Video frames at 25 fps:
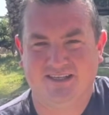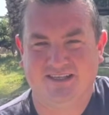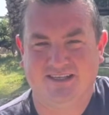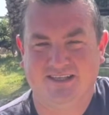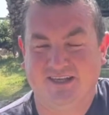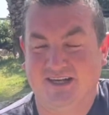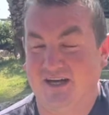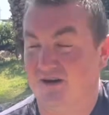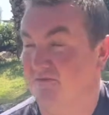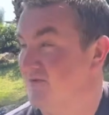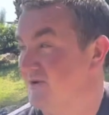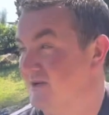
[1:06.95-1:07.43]

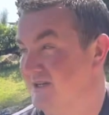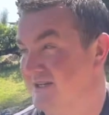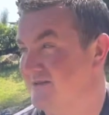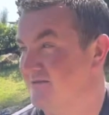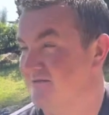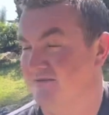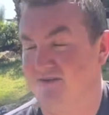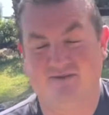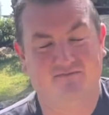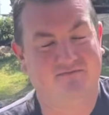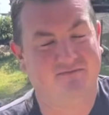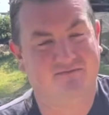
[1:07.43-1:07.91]
but it's
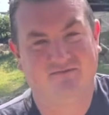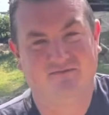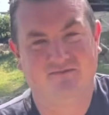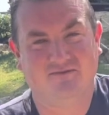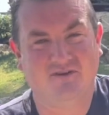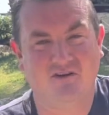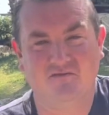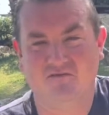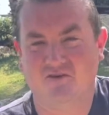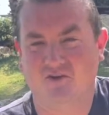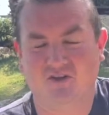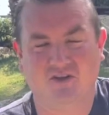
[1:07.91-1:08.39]

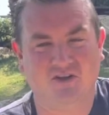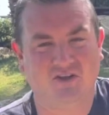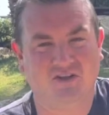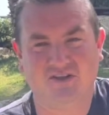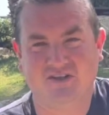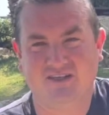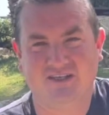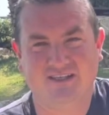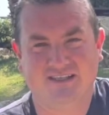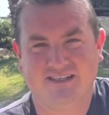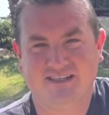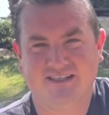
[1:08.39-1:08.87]
overlooking the
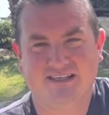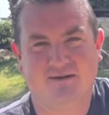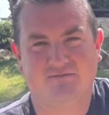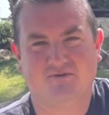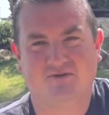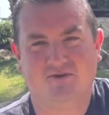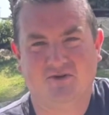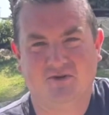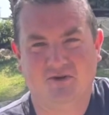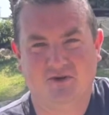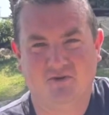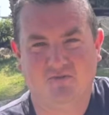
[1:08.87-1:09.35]
sea.
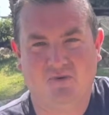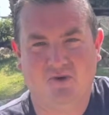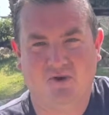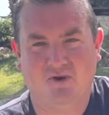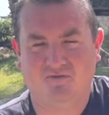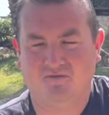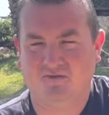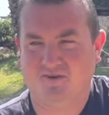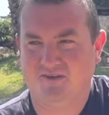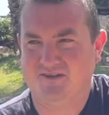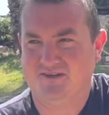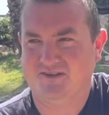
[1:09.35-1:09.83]
Absolutely
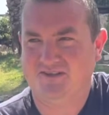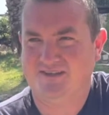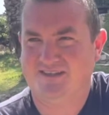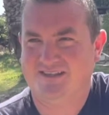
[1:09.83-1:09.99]
perfect.